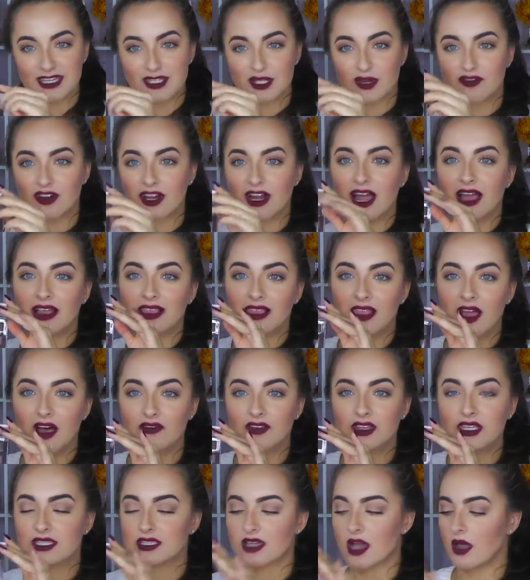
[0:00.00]
over it. I
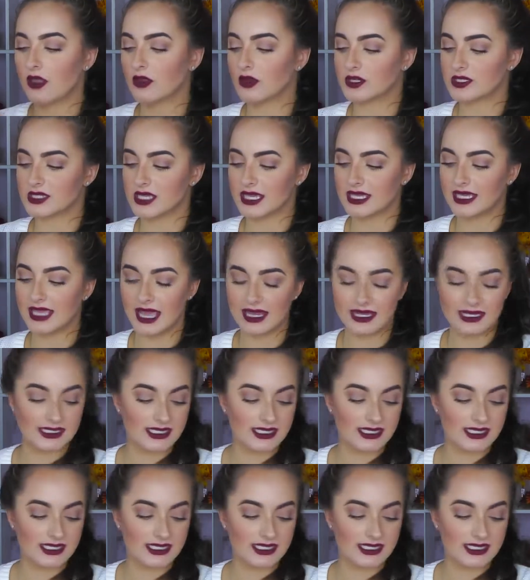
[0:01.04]
love these colors. Again,